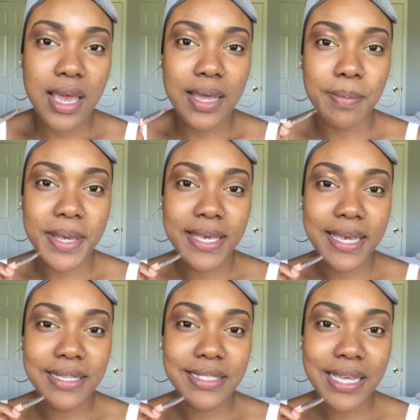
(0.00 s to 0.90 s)
and
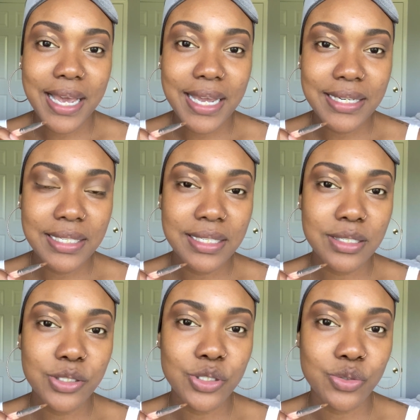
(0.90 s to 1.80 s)
making tiny
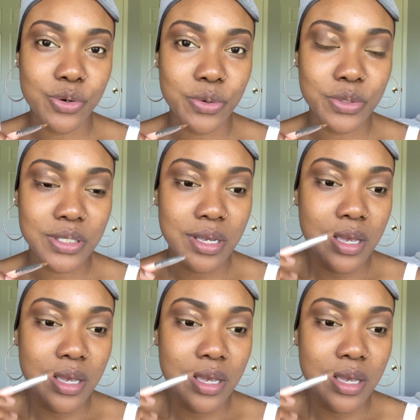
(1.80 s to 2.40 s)
little strokes